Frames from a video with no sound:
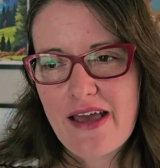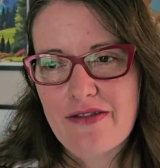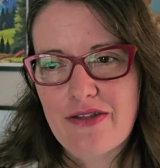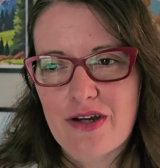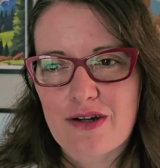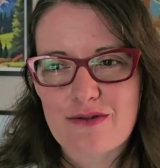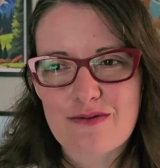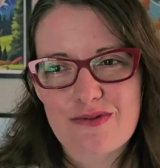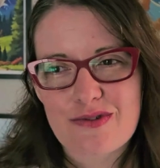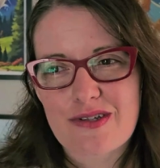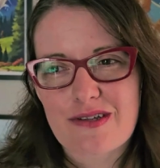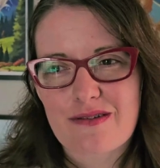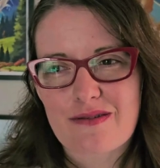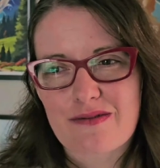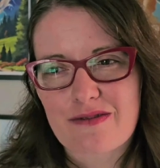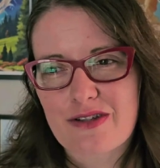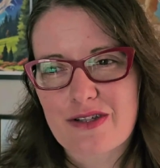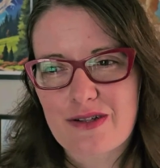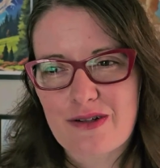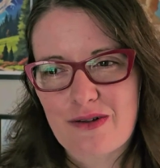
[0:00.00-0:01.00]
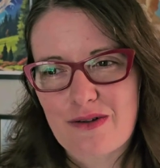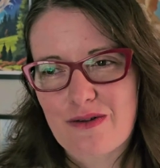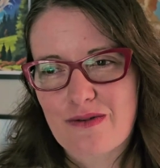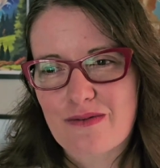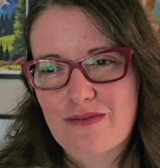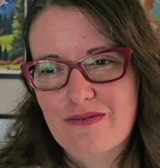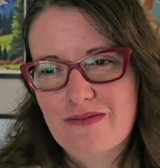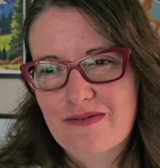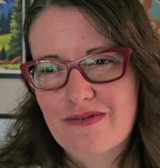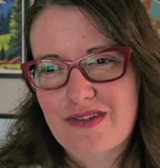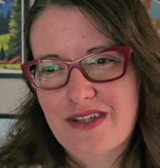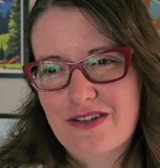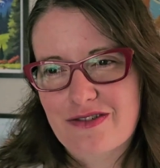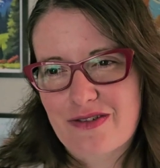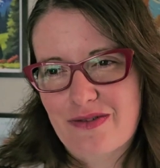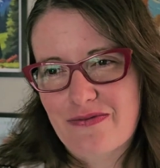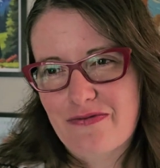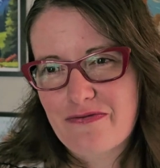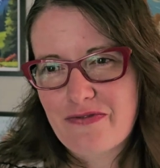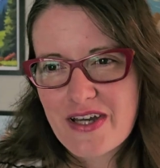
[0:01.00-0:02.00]
There's
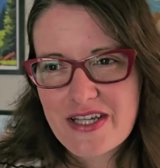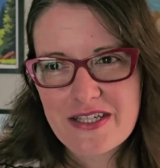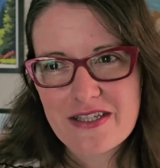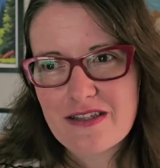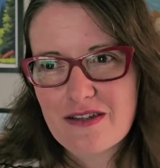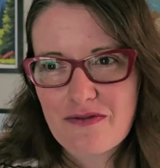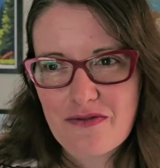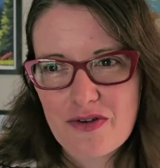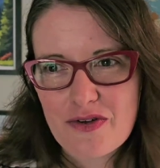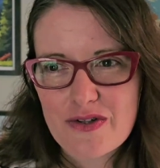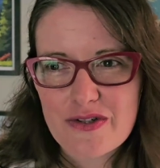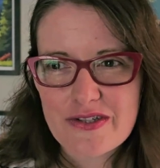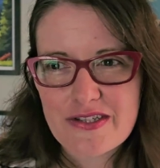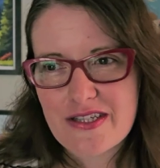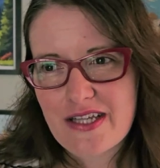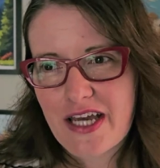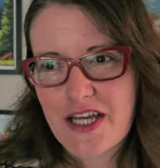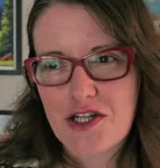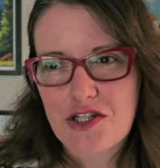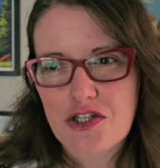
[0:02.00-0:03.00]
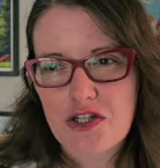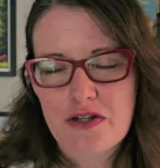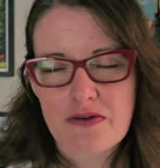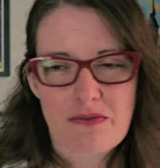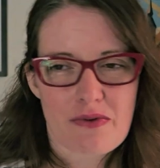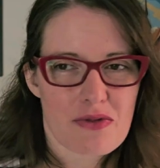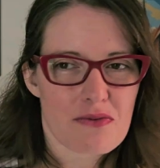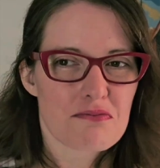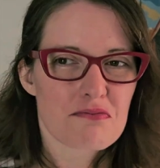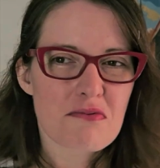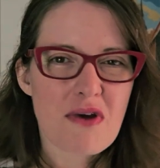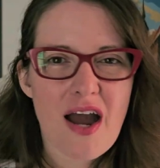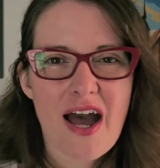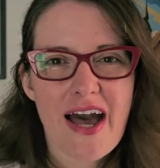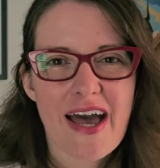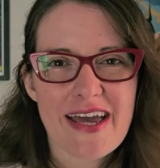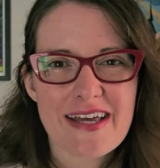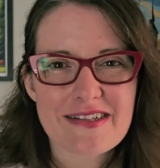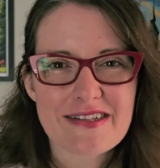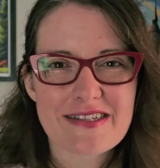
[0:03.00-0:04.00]
a festival section with
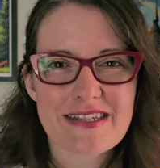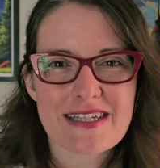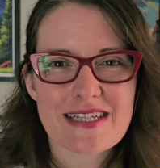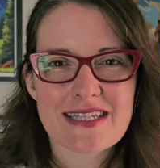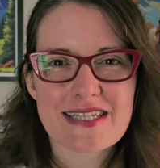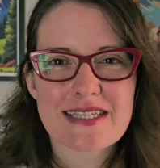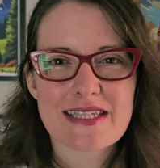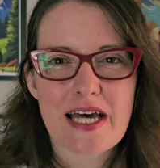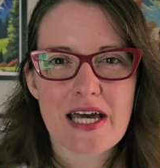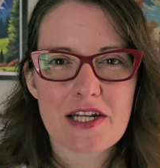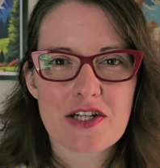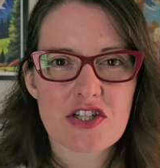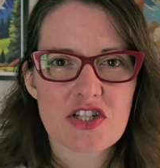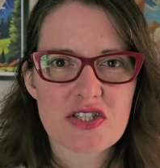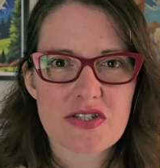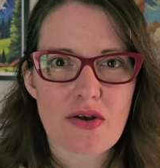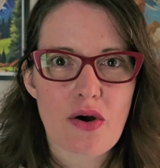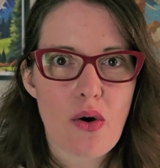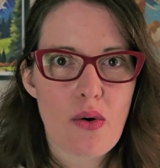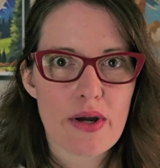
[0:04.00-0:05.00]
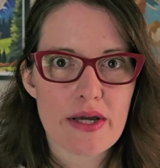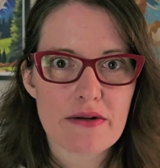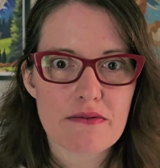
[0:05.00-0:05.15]
rides and such. So it